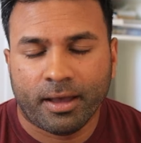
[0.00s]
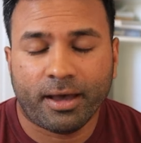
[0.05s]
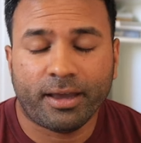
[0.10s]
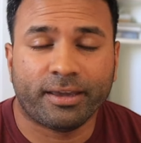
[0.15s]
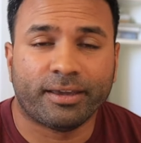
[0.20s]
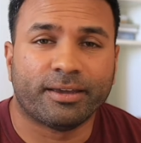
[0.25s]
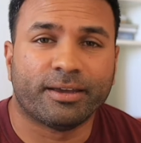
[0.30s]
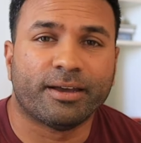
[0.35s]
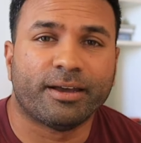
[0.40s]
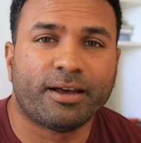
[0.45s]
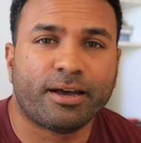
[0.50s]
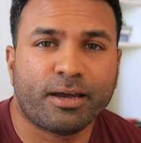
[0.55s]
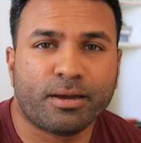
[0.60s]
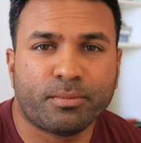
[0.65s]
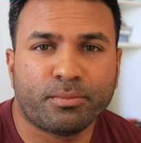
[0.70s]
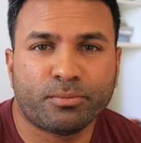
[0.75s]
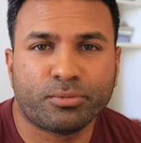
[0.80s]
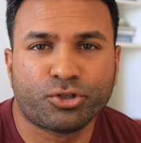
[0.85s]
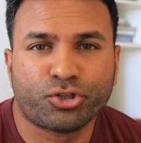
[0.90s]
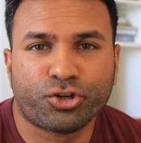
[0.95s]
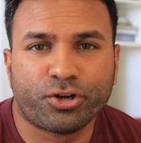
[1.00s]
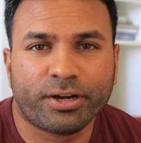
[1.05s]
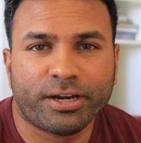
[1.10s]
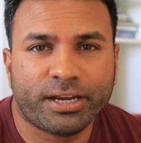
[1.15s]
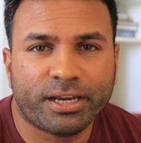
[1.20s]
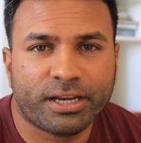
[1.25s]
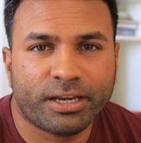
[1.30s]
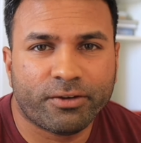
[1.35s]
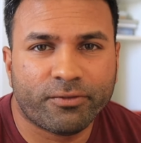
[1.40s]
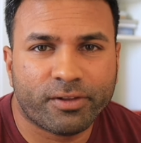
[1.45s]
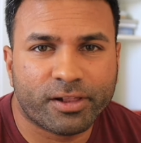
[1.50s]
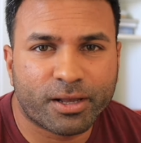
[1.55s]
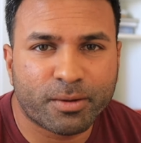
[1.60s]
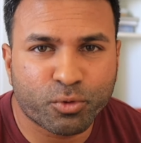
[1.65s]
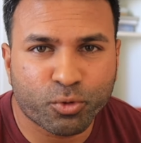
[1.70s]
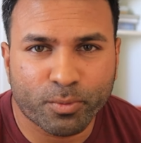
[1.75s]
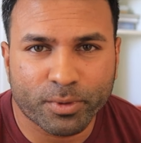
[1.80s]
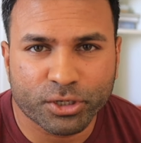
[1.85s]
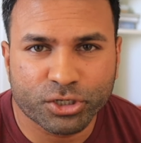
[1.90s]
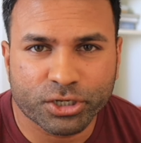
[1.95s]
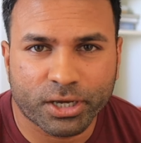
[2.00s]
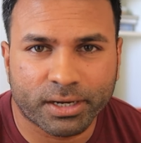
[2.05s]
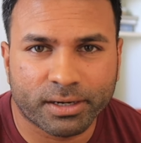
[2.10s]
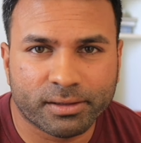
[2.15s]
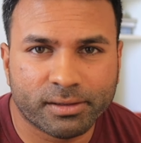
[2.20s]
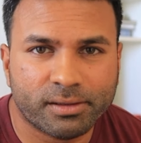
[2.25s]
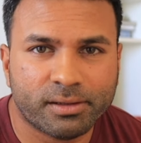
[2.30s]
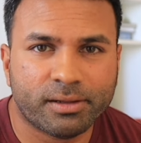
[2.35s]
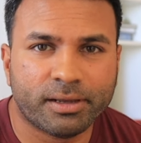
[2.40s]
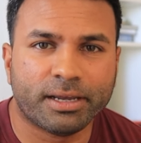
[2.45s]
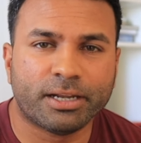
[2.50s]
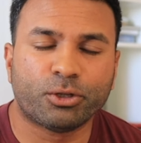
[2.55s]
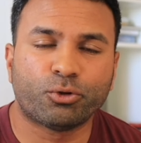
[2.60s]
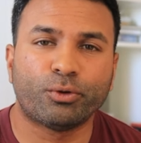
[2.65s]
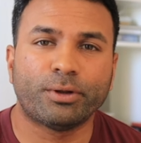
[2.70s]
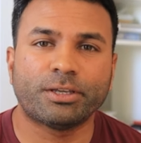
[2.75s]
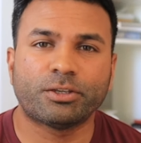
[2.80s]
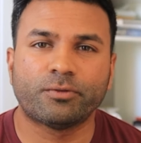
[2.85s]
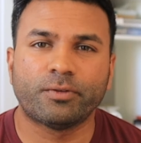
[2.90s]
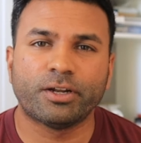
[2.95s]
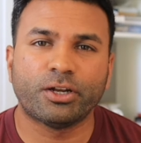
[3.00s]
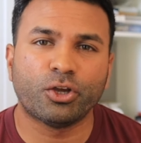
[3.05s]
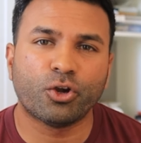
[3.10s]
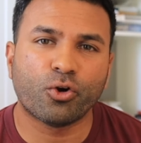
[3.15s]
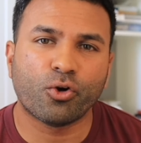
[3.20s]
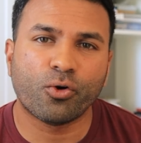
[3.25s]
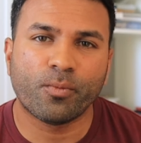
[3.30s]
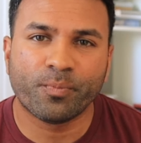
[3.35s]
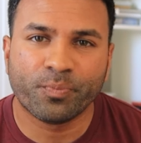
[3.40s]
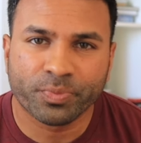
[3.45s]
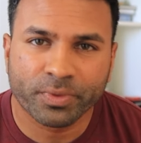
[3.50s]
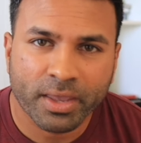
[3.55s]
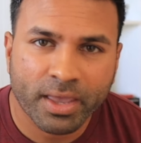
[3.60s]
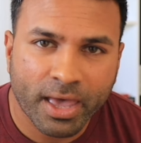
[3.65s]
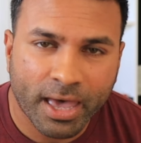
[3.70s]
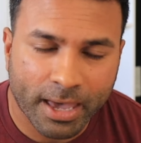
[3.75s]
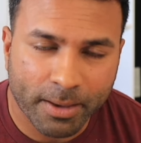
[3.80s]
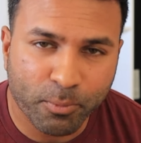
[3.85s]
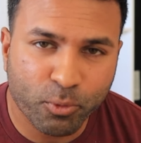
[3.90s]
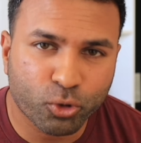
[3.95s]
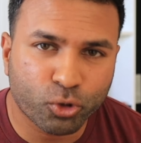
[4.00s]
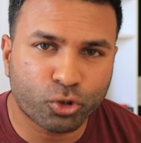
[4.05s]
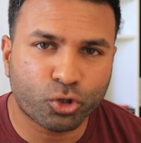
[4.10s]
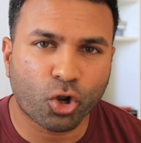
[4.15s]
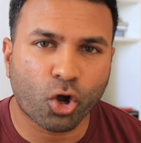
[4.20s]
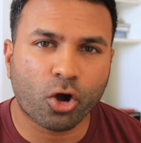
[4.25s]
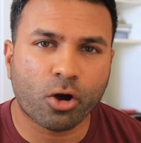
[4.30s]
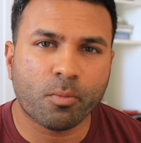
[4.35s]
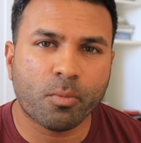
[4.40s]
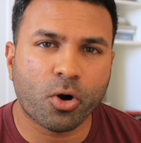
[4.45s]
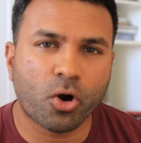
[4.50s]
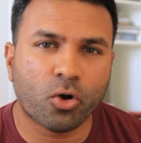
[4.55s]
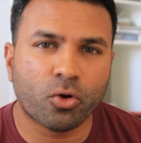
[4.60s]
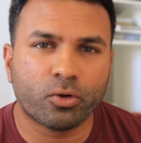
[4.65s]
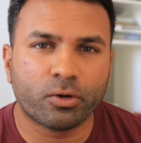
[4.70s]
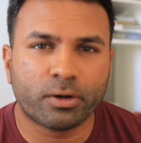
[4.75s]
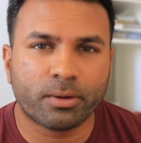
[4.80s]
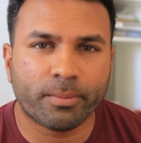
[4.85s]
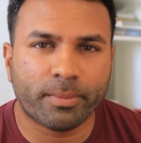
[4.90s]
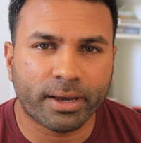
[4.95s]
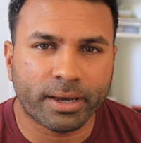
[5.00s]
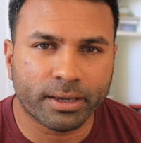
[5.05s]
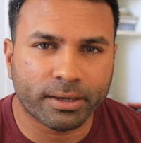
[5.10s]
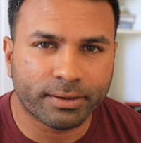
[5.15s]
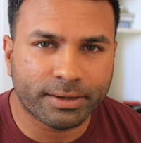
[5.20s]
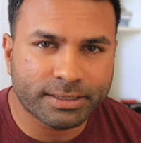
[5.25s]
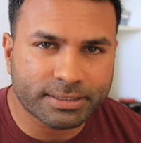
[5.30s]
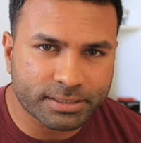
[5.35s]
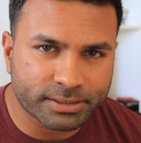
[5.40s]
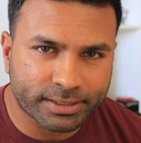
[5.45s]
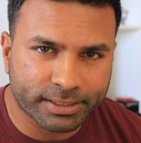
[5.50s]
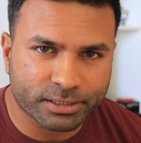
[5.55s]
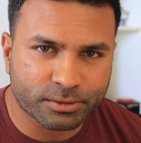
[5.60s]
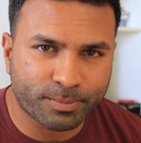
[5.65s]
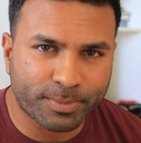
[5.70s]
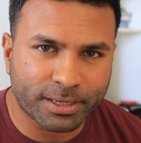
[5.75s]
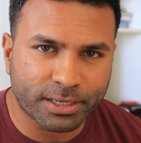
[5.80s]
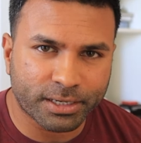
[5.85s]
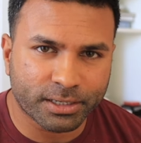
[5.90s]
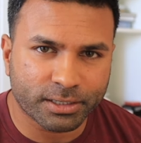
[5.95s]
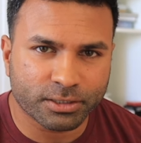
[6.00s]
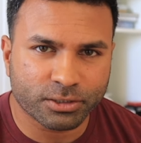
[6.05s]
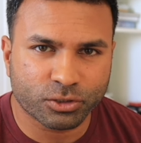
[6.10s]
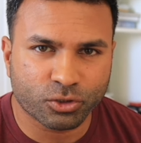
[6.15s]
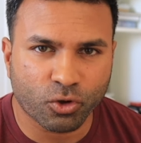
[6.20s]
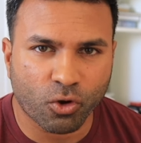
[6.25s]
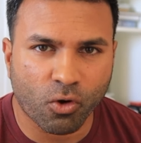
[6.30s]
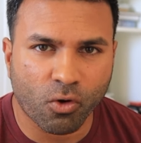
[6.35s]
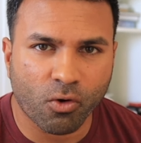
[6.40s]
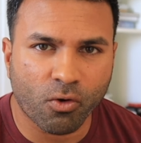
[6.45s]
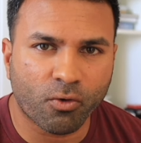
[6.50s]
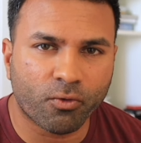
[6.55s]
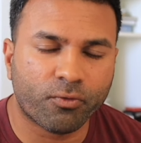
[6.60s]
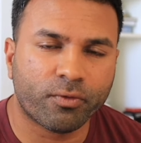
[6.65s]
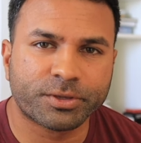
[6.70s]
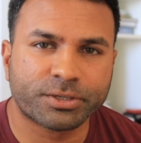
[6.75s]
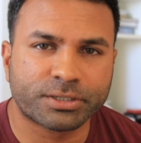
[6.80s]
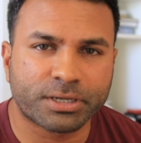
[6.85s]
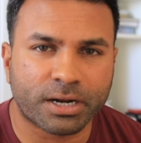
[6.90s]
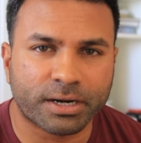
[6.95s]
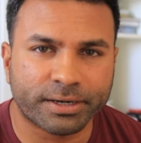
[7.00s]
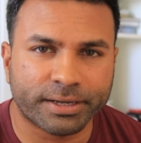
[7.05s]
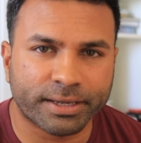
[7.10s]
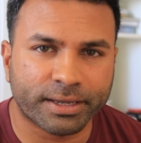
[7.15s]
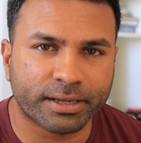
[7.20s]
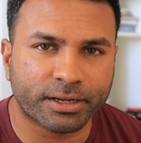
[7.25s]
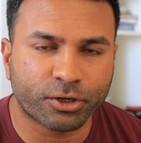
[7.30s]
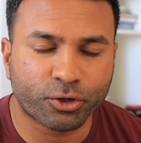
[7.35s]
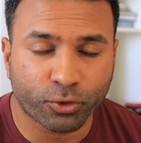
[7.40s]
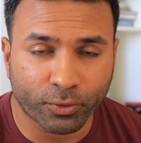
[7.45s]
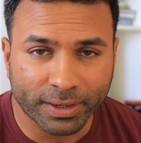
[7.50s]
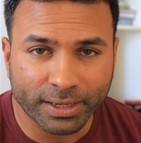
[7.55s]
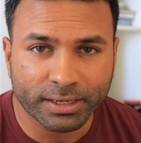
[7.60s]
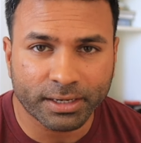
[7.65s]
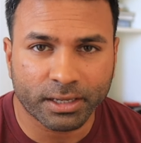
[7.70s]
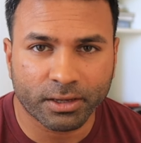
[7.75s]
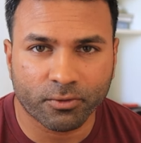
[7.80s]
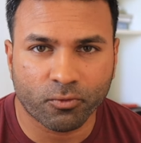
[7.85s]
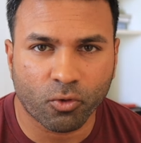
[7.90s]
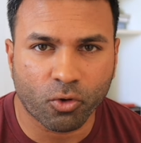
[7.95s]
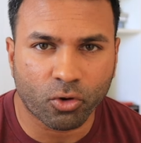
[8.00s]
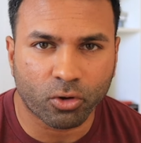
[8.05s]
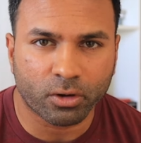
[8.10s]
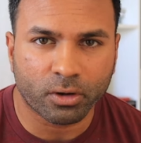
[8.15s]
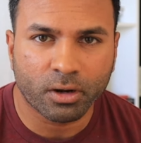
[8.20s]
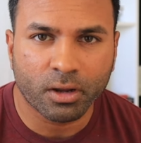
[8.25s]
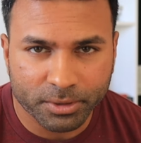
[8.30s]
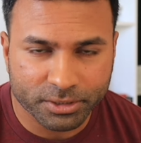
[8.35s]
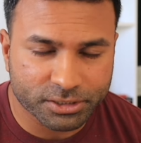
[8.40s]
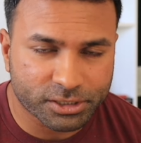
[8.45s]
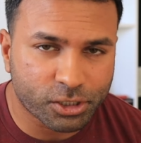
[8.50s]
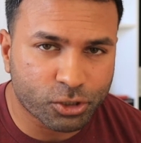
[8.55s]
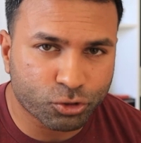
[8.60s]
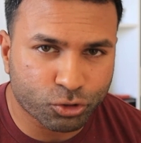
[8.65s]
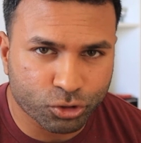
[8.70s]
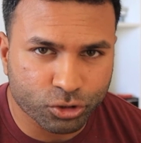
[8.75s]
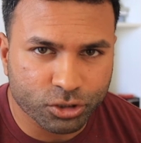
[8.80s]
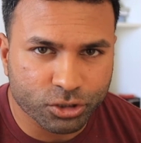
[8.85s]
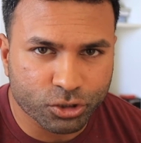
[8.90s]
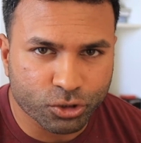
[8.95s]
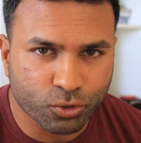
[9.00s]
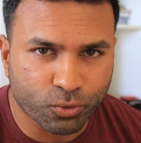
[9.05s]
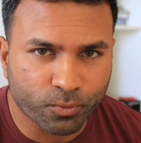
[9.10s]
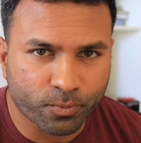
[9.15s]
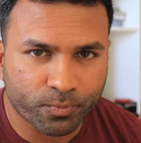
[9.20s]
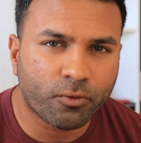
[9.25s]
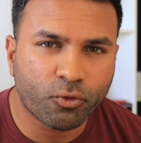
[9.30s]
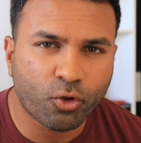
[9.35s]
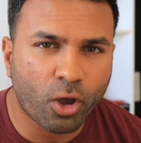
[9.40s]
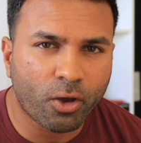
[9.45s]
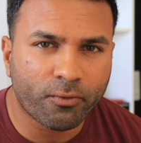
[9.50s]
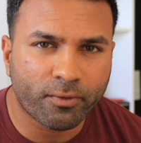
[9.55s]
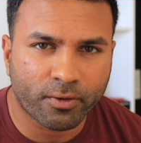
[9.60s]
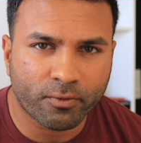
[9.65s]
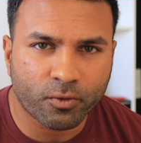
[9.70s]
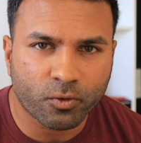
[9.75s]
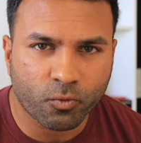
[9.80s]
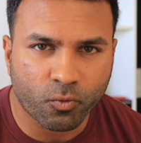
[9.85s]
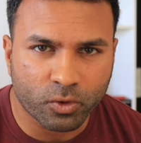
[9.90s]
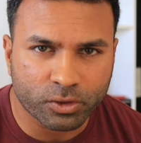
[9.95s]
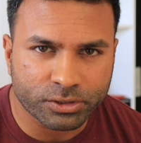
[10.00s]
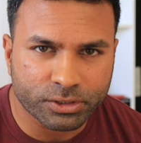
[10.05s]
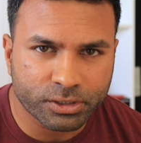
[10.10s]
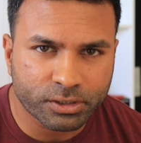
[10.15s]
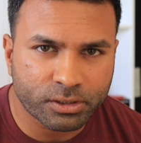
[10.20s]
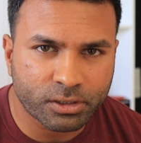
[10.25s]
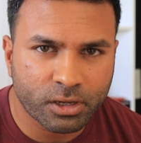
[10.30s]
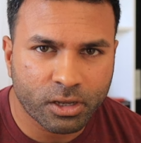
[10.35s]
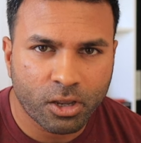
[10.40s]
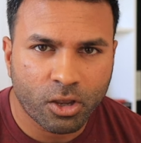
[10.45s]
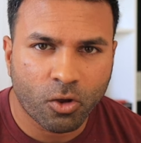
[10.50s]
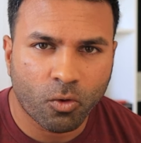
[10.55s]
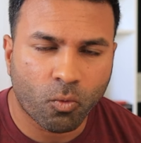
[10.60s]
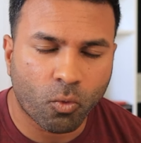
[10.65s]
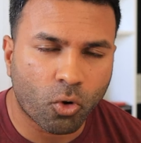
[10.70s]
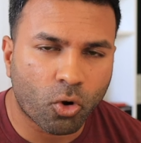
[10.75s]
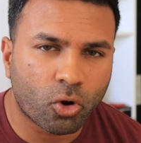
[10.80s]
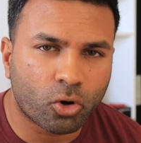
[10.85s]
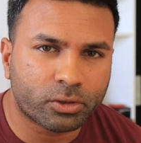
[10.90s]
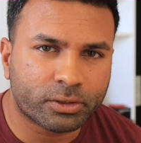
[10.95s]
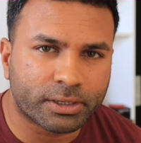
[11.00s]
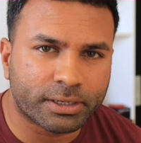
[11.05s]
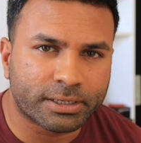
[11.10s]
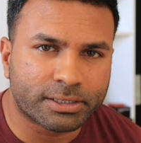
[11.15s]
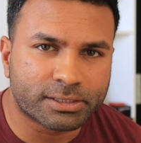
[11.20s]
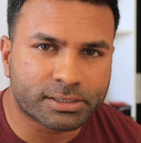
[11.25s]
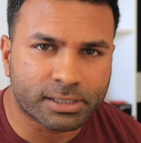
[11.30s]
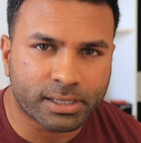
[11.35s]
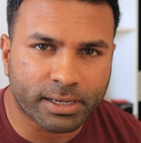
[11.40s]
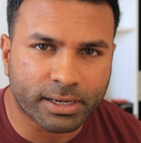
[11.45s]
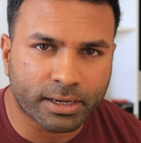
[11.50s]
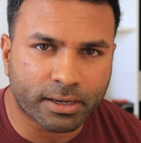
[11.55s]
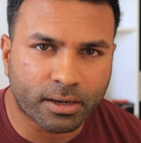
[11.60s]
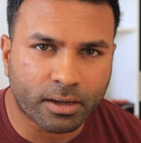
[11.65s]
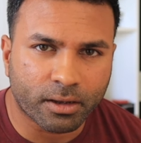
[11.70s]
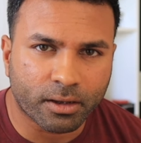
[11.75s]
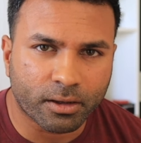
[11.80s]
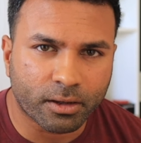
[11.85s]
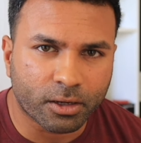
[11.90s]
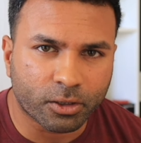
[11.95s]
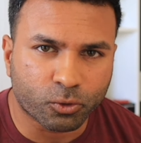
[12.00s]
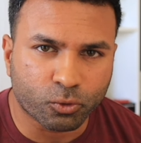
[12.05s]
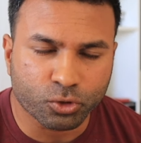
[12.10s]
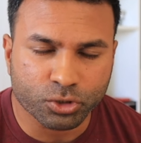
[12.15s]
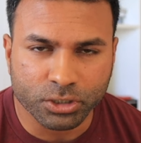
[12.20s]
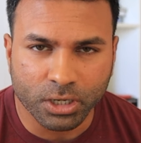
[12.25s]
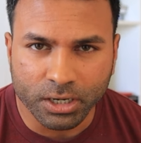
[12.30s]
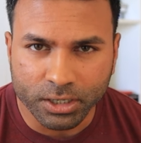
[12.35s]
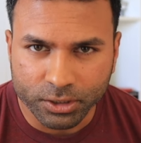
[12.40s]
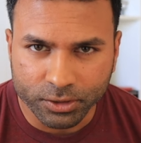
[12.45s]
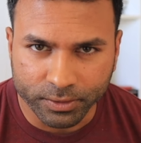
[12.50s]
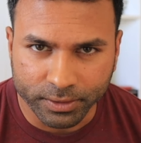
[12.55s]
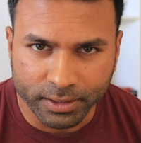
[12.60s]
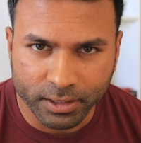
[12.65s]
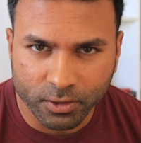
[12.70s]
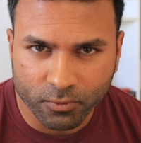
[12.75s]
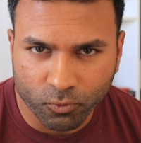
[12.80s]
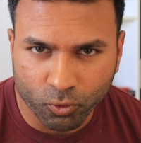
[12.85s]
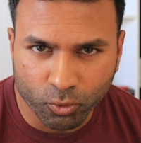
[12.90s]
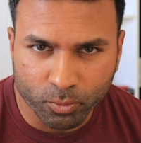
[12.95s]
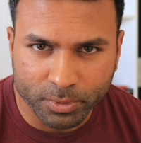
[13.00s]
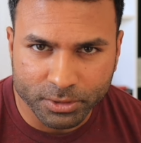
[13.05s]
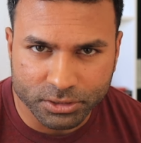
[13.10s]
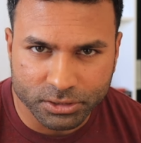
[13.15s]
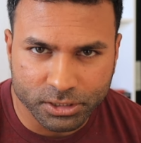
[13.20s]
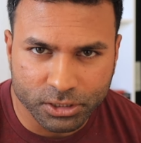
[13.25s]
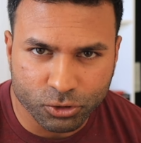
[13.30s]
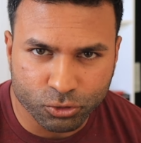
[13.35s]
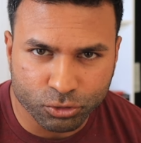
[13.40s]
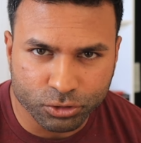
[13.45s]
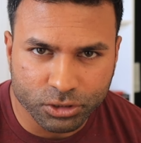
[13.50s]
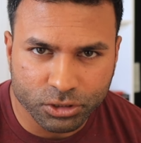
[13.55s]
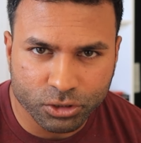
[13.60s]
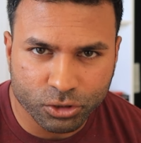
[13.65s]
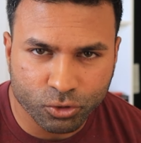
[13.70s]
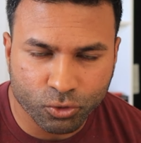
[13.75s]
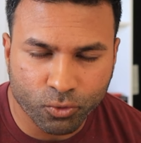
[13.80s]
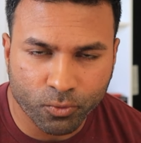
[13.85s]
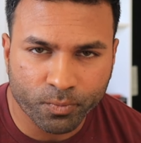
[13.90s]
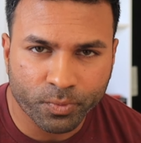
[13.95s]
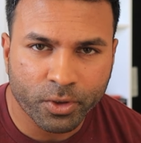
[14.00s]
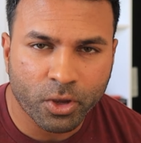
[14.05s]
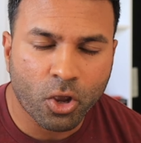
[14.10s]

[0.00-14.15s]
Hi, I'm Shri. Welcome to my channel. In today's video, I'm going to talk about my recent experience of starting training for Brazilian Jiu-Jitsu. If you have ever wondered what it's like to start training for Brazilian Jiu-Jitsu,